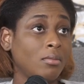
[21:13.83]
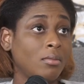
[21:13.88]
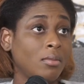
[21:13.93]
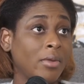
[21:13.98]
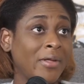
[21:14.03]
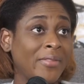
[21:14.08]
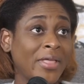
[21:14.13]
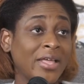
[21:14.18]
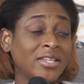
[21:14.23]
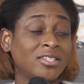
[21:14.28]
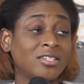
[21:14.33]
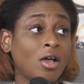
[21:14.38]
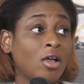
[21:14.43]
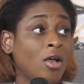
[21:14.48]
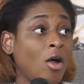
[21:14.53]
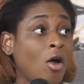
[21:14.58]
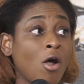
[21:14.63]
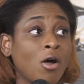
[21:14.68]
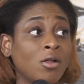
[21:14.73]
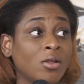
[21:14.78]
and that's
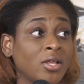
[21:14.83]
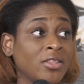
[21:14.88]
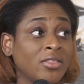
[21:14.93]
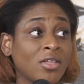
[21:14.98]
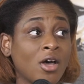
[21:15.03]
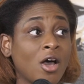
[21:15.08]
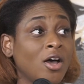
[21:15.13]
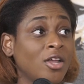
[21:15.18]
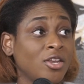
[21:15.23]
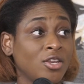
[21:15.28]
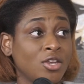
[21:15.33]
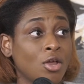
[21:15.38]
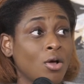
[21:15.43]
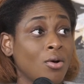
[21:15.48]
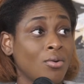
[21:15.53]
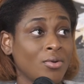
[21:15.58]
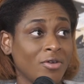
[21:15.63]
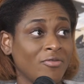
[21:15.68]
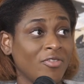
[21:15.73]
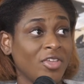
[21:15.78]
all in the
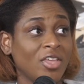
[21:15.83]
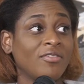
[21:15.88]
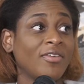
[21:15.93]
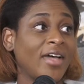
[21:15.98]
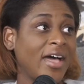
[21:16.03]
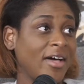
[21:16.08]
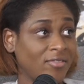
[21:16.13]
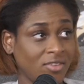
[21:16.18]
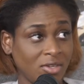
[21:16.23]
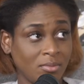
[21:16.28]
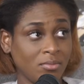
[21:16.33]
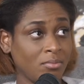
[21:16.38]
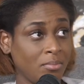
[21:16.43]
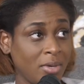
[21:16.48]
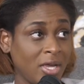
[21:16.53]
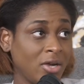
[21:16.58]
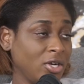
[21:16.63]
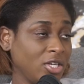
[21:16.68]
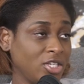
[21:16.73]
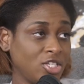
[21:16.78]
unknown of if having
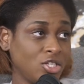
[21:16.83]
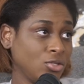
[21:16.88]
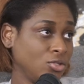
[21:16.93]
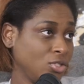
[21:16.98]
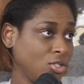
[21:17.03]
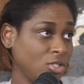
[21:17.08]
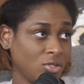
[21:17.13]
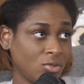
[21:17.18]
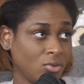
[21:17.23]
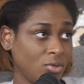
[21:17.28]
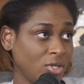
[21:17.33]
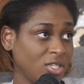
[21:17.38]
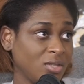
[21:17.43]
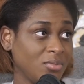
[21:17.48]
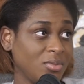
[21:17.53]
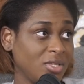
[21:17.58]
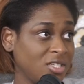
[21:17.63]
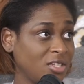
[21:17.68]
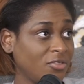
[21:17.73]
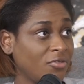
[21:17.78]
bearing children is going to
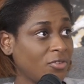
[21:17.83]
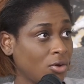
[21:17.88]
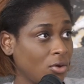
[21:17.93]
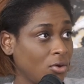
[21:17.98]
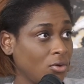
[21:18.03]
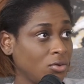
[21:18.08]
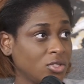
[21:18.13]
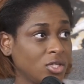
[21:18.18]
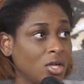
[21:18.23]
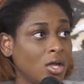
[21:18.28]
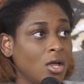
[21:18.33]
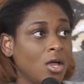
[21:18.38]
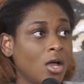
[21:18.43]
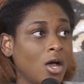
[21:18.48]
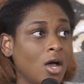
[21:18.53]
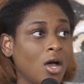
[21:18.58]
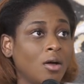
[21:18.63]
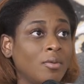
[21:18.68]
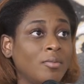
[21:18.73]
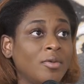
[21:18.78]
be difficult.
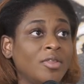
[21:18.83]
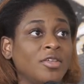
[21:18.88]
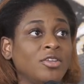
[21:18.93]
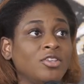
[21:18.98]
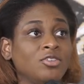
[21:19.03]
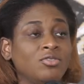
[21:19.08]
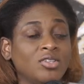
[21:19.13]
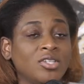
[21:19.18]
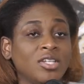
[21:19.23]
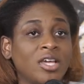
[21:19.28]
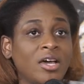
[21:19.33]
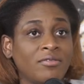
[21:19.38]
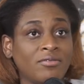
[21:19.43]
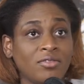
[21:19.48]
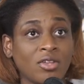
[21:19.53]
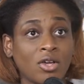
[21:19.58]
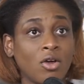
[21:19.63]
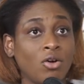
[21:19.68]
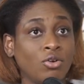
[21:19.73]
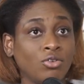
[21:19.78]
Um, and then you just have
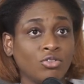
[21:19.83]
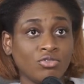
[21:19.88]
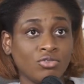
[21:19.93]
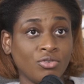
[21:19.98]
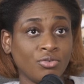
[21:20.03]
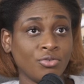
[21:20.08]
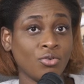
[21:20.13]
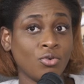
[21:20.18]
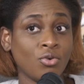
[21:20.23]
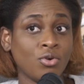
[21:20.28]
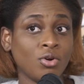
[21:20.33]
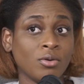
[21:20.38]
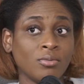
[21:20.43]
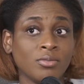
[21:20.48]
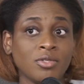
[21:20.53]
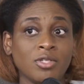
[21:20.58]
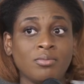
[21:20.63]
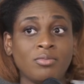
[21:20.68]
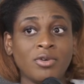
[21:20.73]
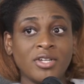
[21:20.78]
the cultural
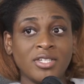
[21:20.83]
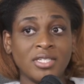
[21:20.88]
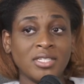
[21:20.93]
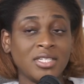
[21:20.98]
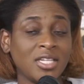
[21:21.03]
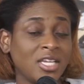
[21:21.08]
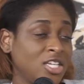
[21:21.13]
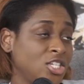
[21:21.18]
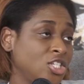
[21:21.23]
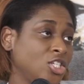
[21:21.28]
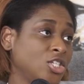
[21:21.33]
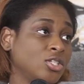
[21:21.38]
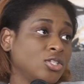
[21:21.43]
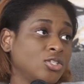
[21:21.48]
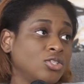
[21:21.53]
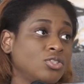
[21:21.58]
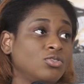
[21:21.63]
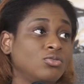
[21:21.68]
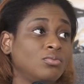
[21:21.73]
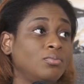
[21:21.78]
norms, the
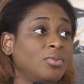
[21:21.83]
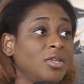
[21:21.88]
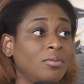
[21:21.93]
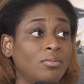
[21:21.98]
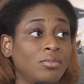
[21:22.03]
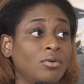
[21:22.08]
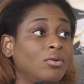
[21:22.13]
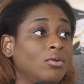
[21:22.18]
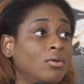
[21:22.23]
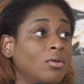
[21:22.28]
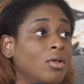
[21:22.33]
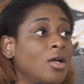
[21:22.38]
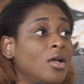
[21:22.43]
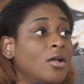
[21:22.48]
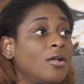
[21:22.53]
presentations to people